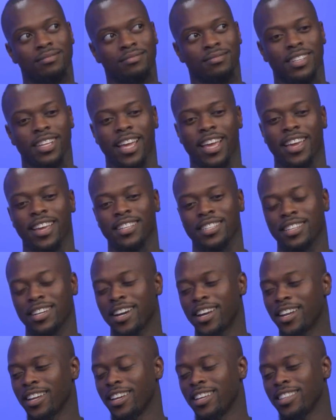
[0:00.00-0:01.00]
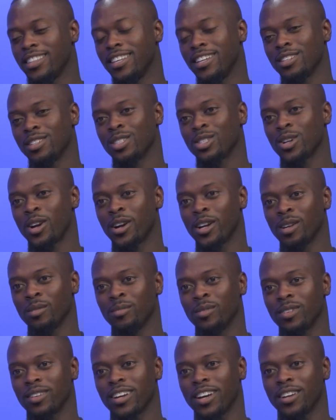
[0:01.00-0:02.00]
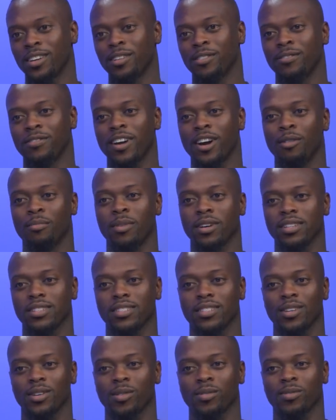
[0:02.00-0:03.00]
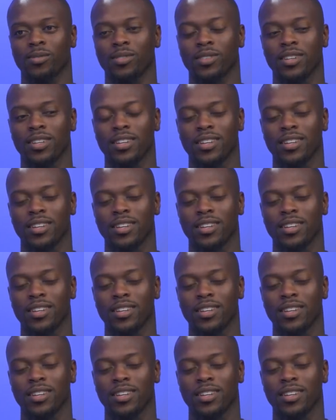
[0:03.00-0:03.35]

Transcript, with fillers: an aid to kind of get things started, but kind of found myself